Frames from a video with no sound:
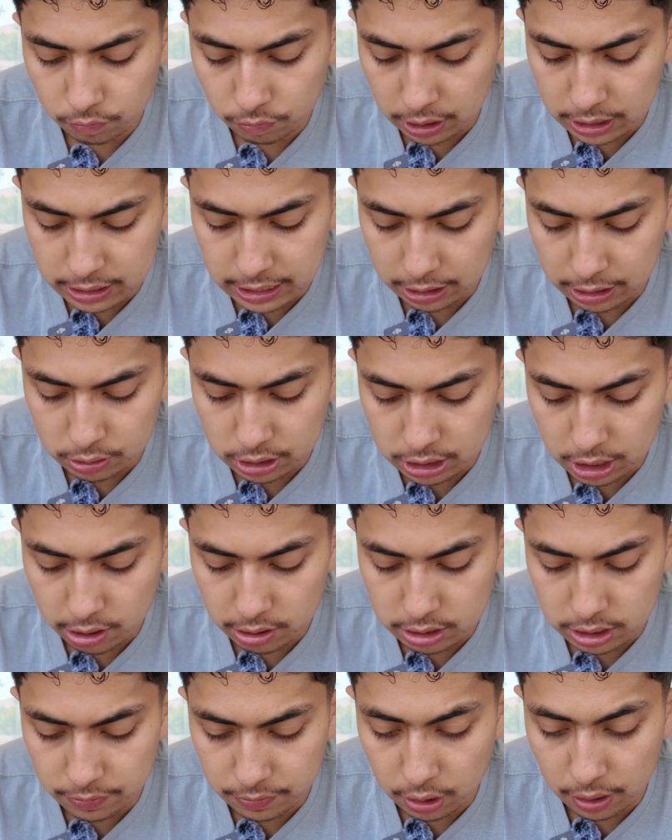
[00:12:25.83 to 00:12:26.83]
really take you
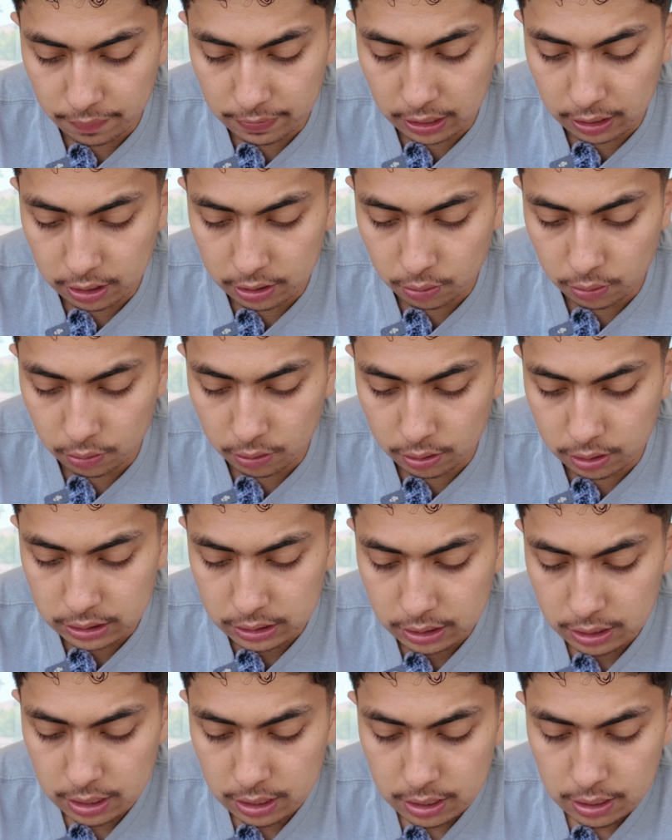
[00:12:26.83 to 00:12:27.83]
serious, if you have a lot of
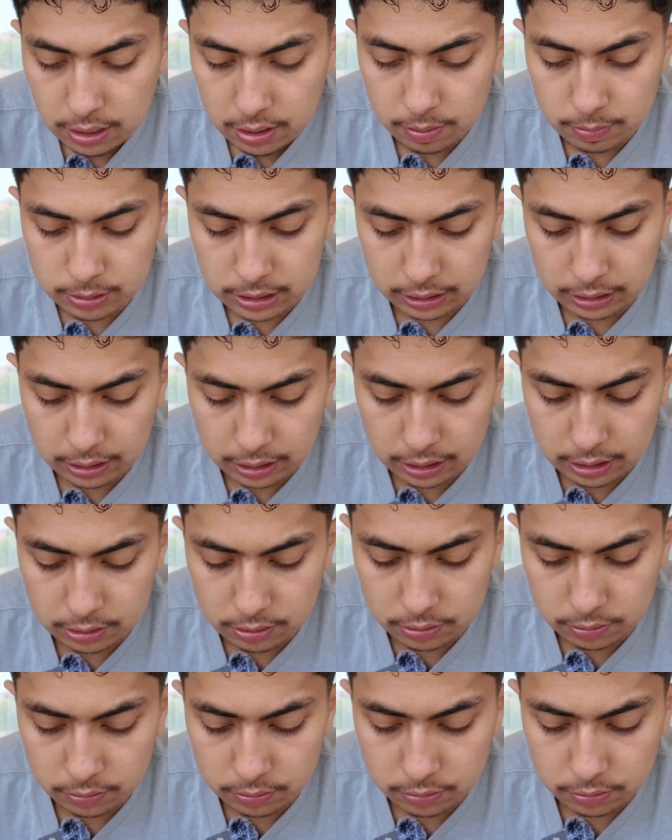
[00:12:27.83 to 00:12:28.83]
doors, let me see,
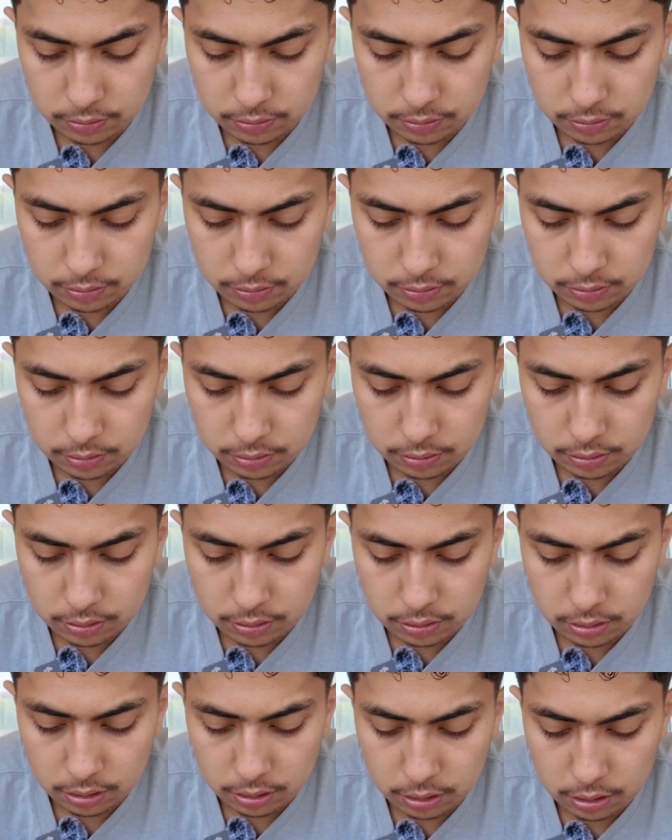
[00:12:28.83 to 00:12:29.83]
cancel
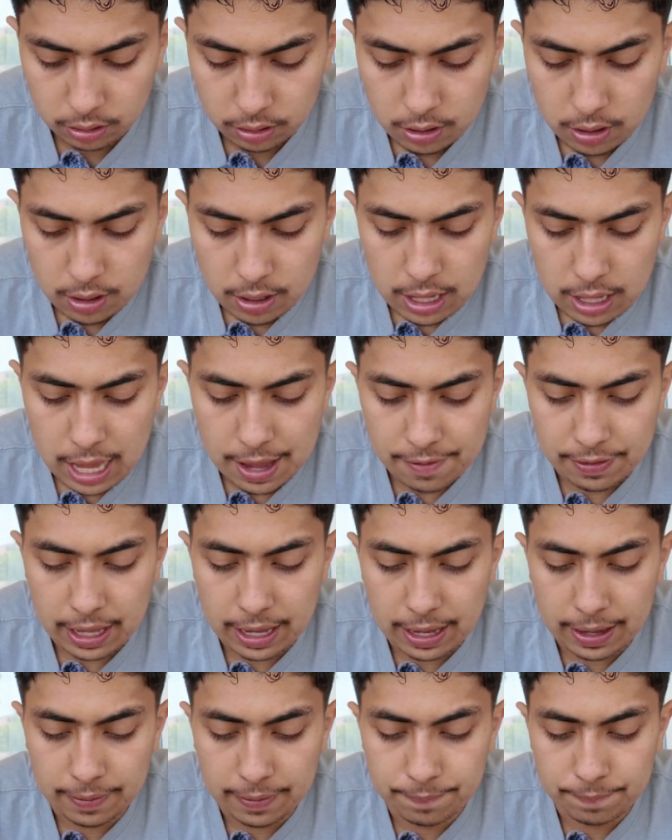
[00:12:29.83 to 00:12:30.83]
call. If
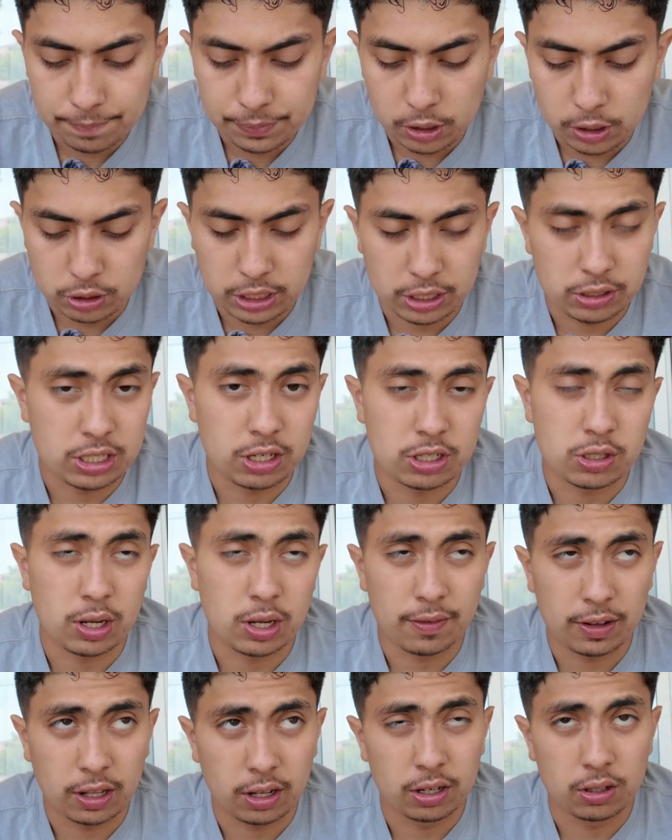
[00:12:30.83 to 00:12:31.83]
they don't take you
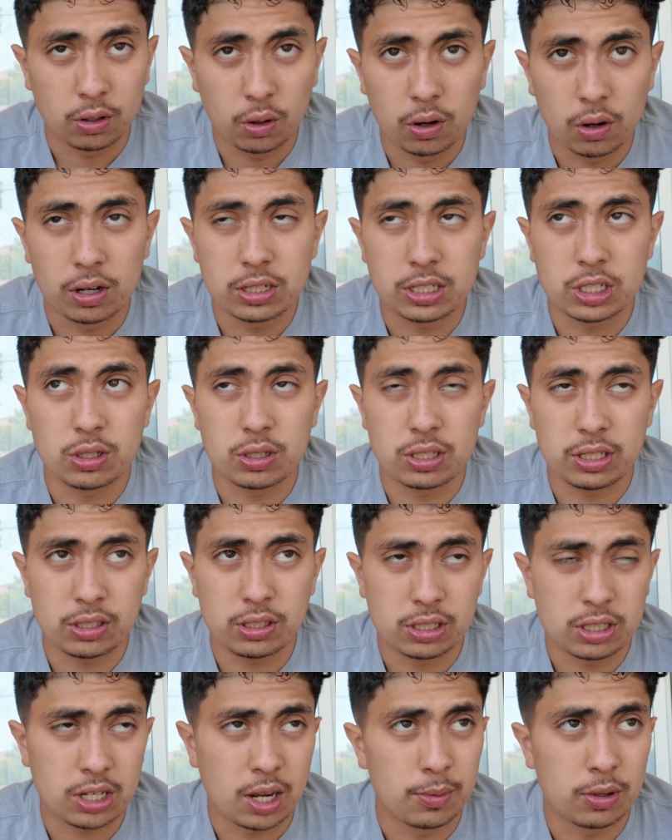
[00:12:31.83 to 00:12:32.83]
seriously, you have a lot of doors, you
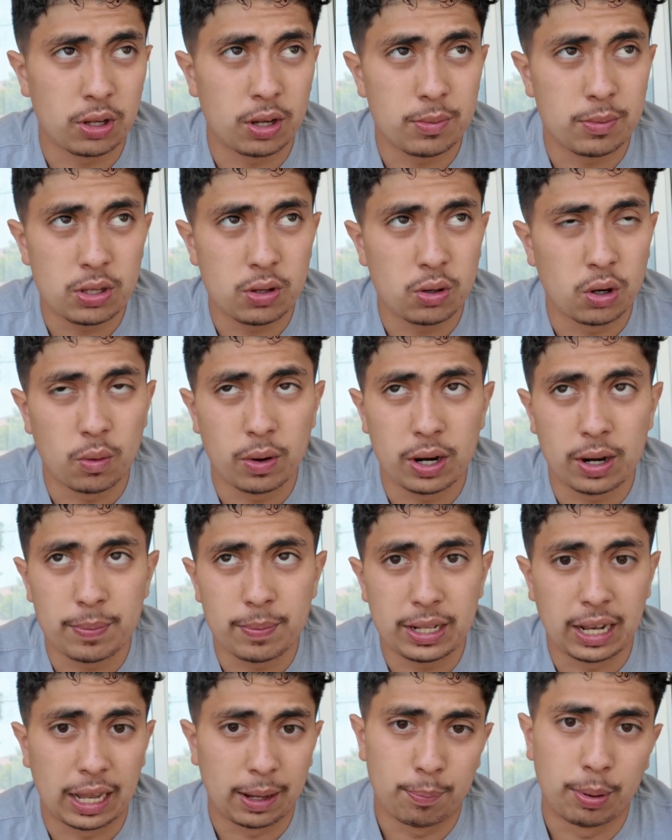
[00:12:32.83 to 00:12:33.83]
just come to them, you don't want
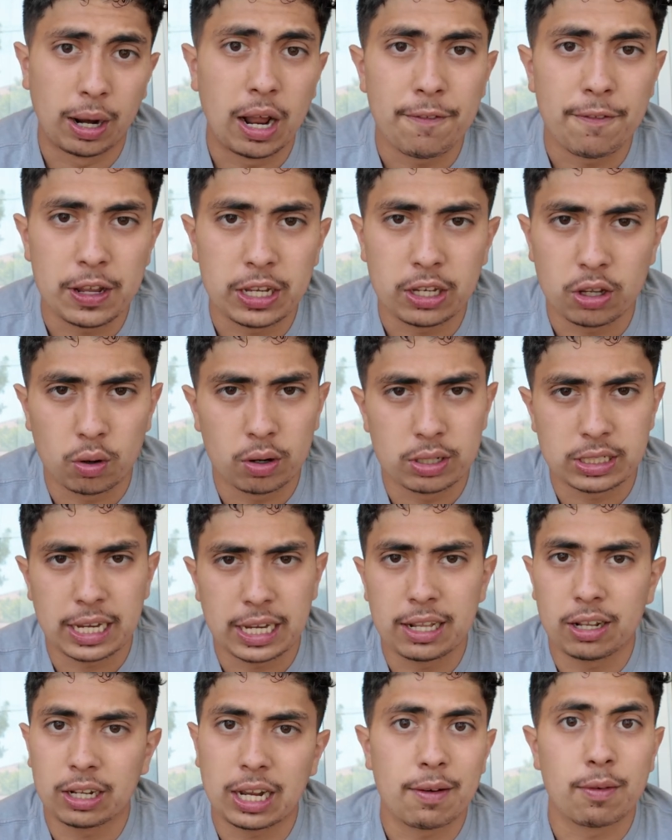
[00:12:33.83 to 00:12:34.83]
to be like bluffing, you don't want to
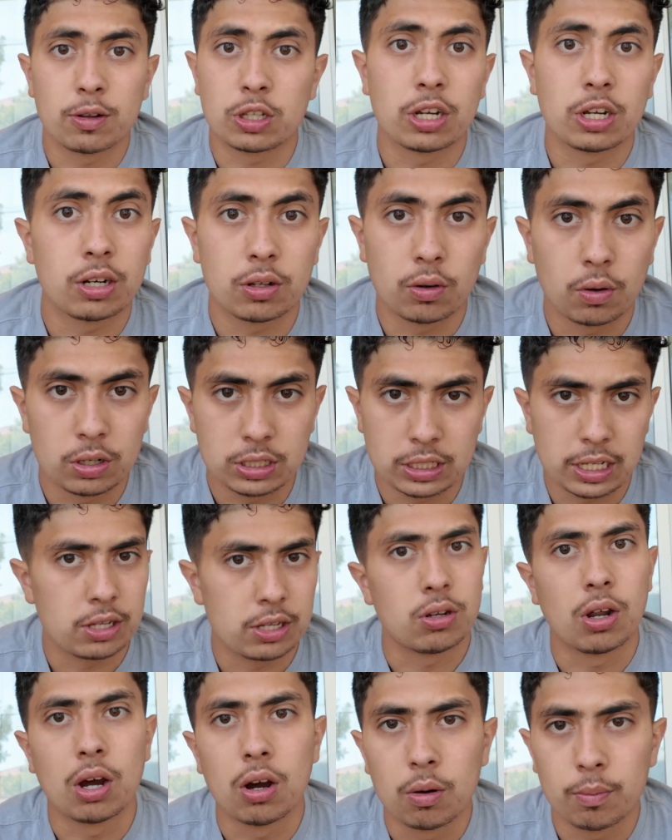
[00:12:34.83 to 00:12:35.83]
say, hey, look, I have a ton of doors, and
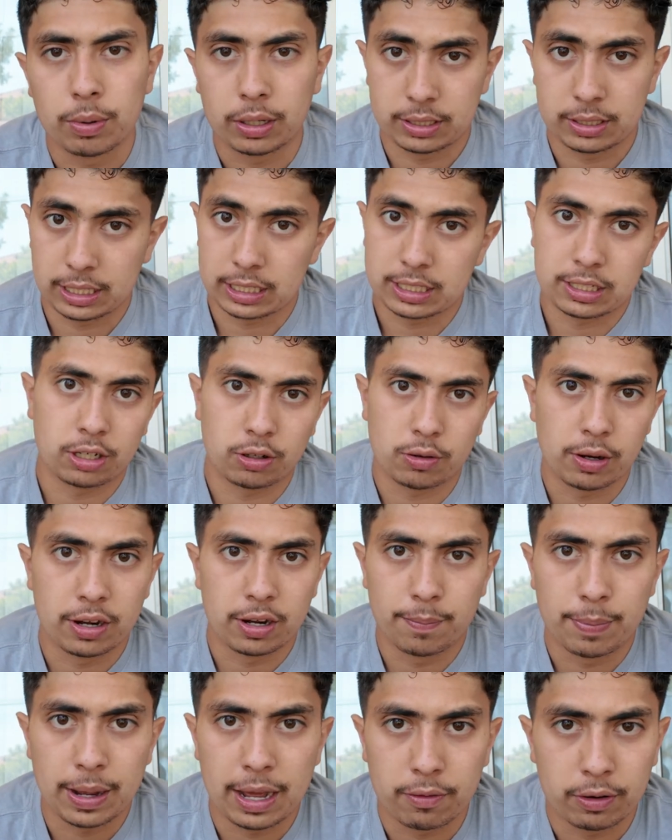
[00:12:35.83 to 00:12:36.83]
then you don't, because that's gonna
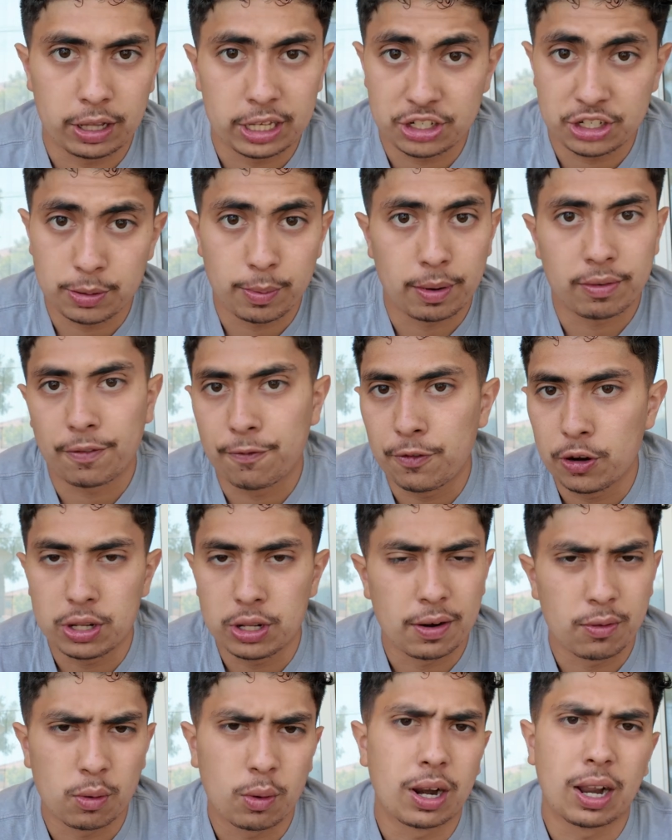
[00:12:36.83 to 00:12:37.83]
create a bad relationship off the
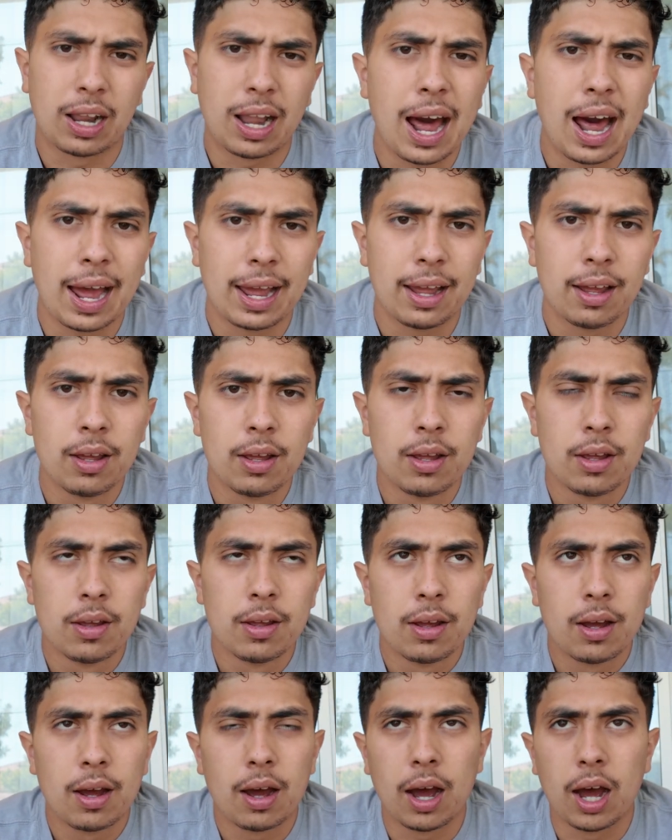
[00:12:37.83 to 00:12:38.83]
foot. You never want to lie.
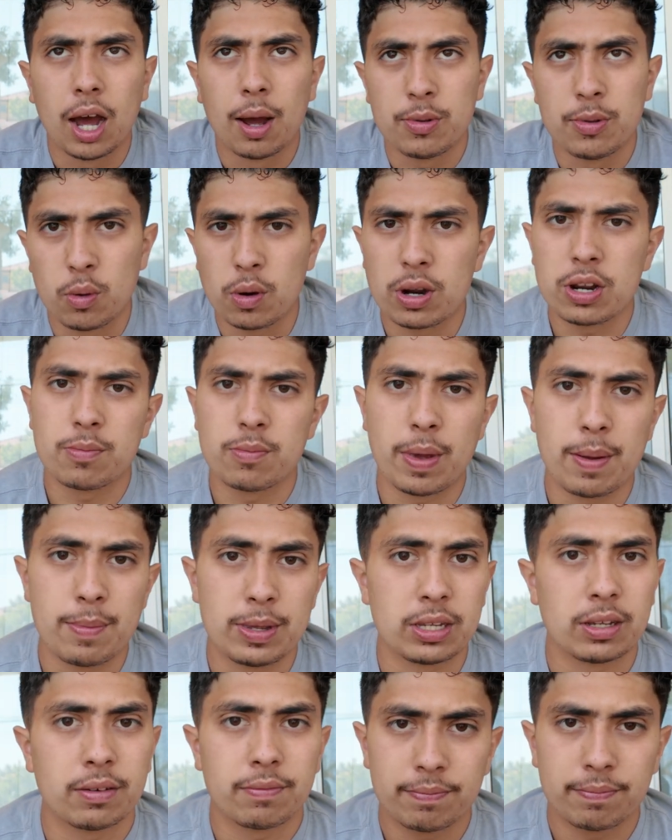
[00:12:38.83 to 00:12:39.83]
You want to
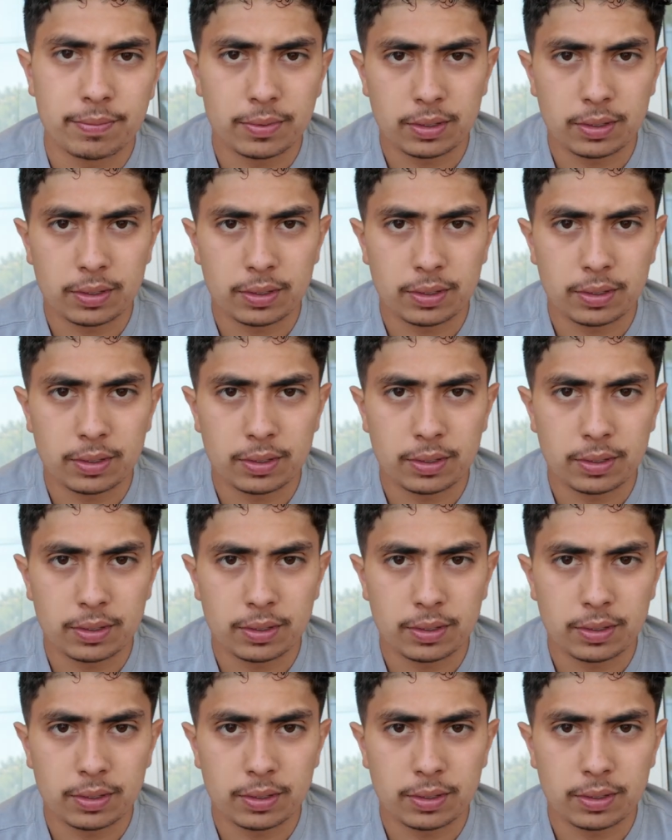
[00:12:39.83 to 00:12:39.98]
maybe